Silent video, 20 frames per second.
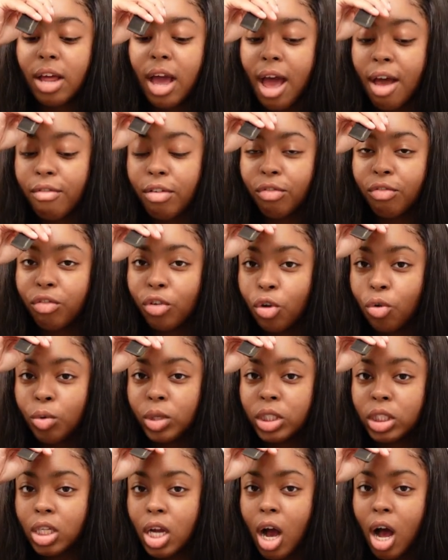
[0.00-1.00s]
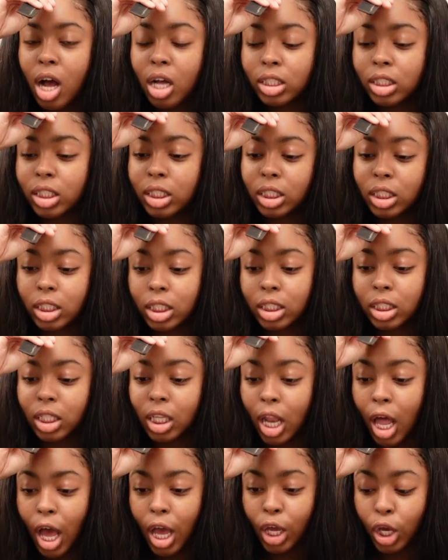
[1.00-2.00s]
have influenced y'all to just
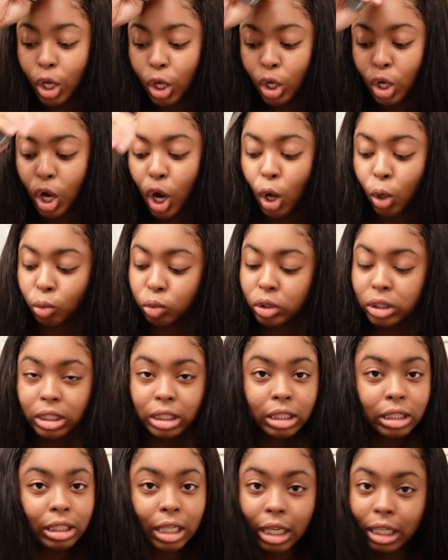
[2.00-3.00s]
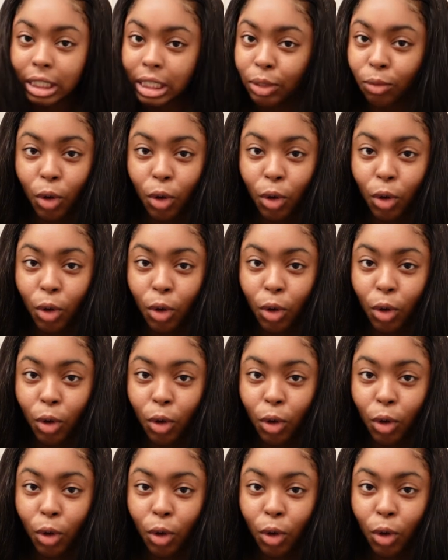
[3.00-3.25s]
like go silly